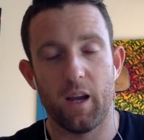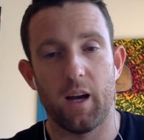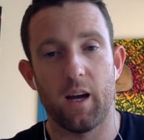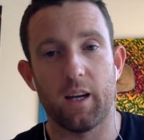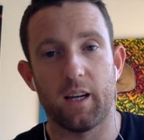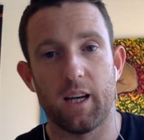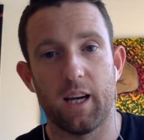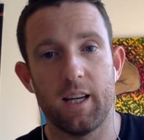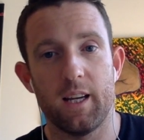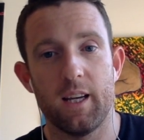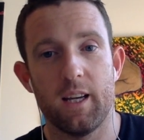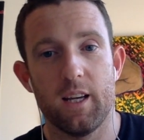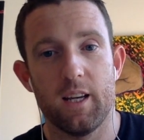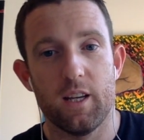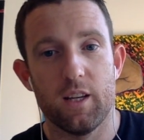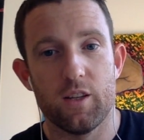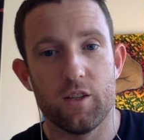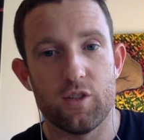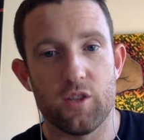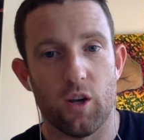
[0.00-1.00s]
Okay,
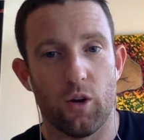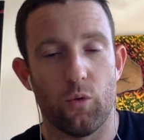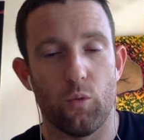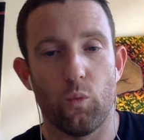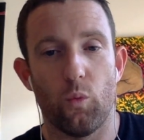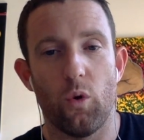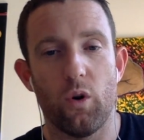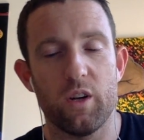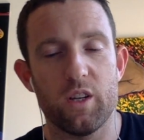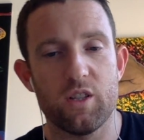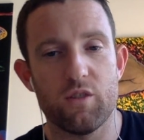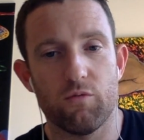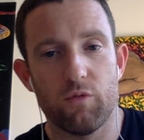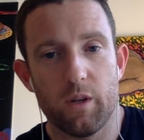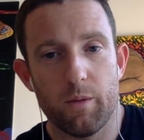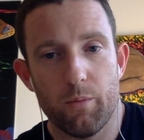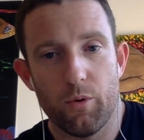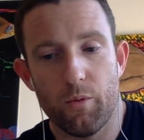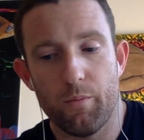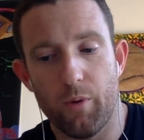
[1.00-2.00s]
so what is the
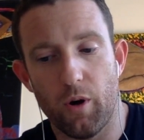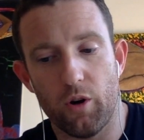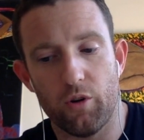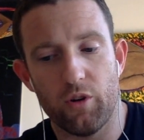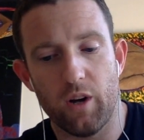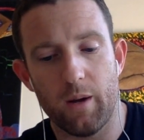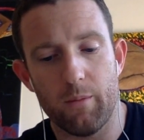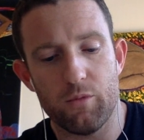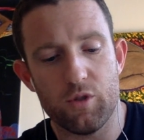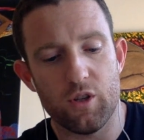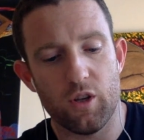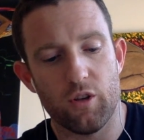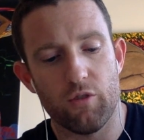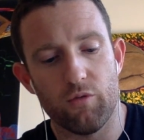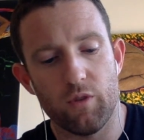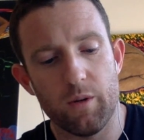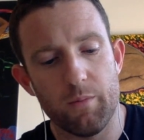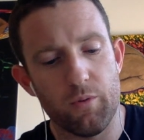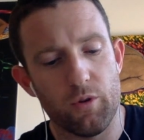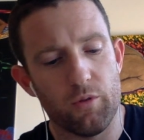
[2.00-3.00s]
reboot program? So the
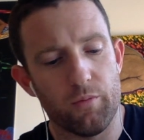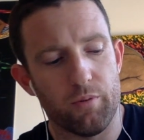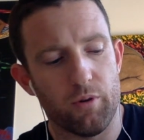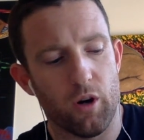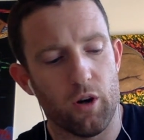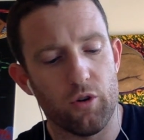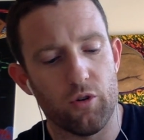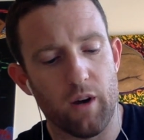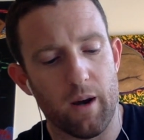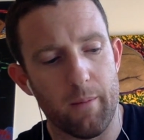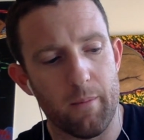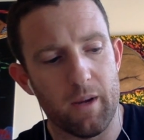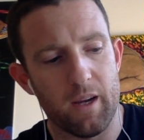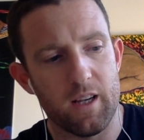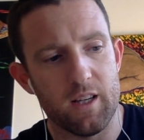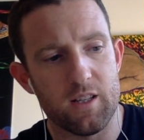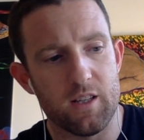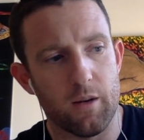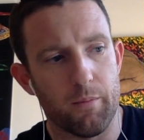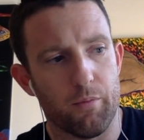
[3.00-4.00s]
reboot program
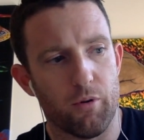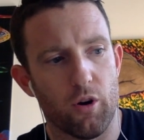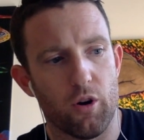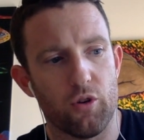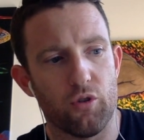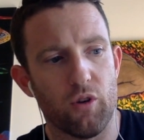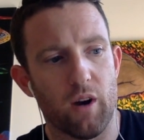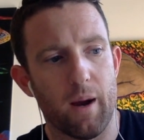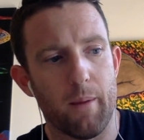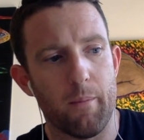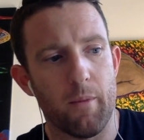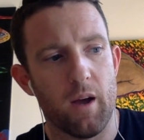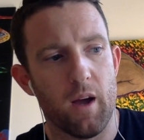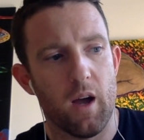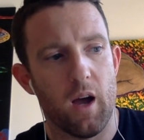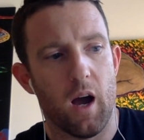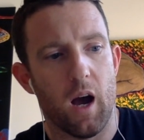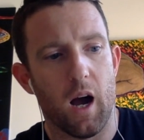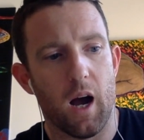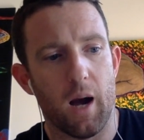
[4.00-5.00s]
is a program
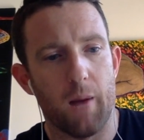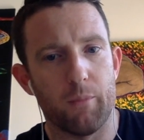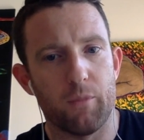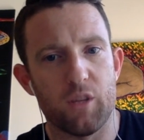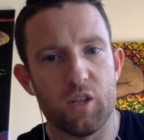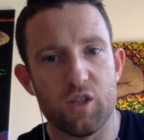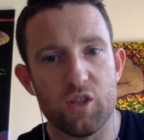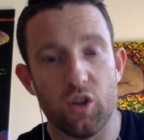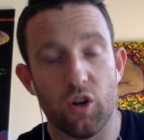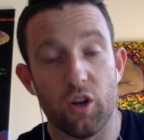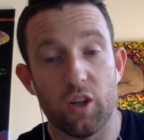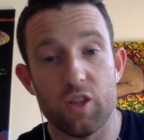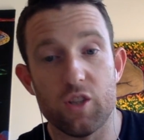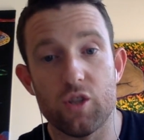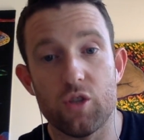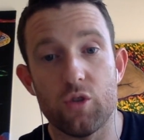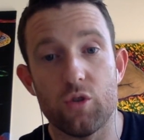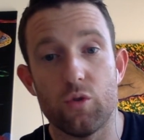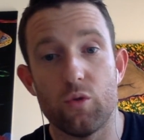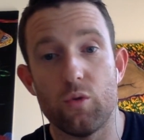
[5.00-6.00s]
um, designed
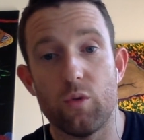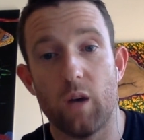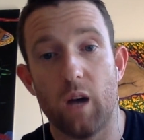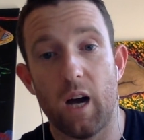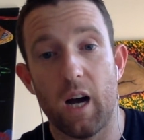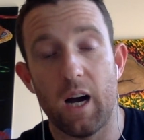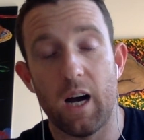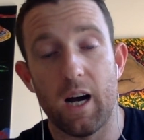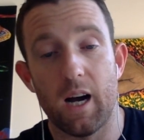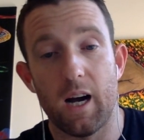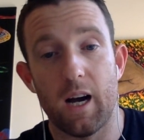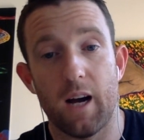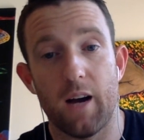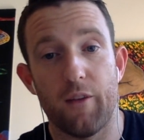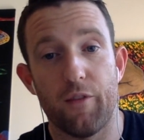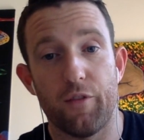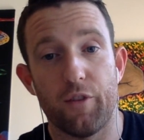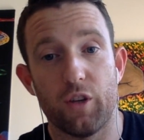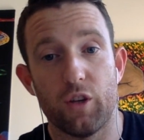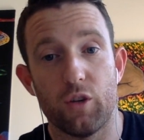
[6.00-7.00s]
to uh,
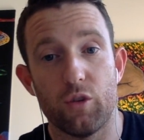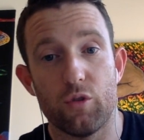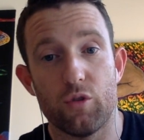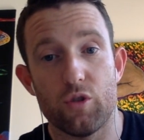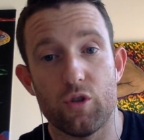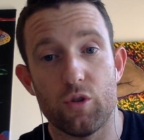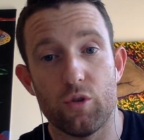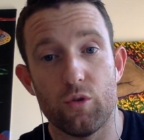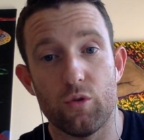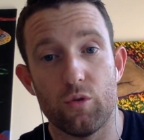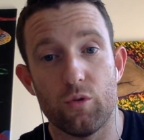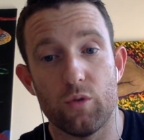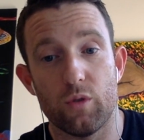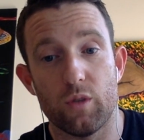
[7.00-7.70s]
for you to